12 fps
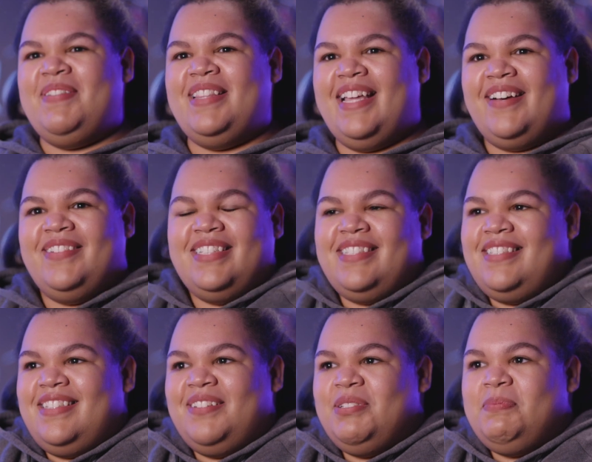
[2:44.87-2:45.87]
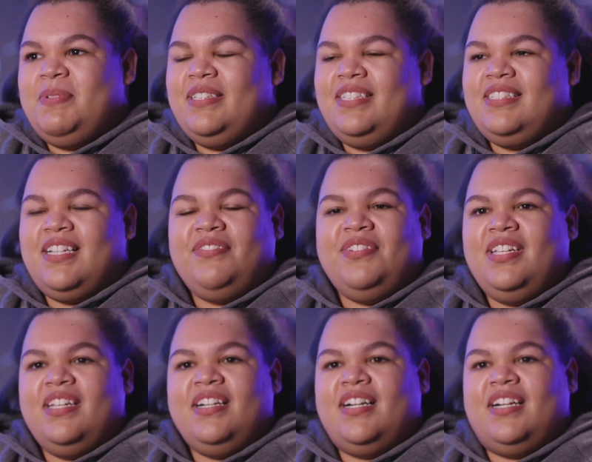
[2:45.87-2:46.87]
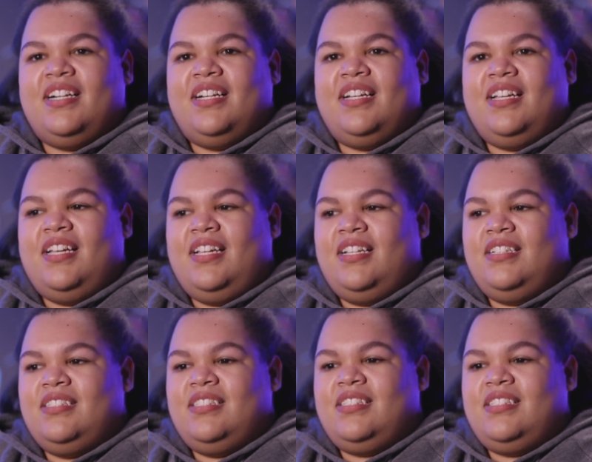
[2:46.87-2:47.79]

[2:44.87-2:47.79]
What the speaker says: But that was birthdays every year. And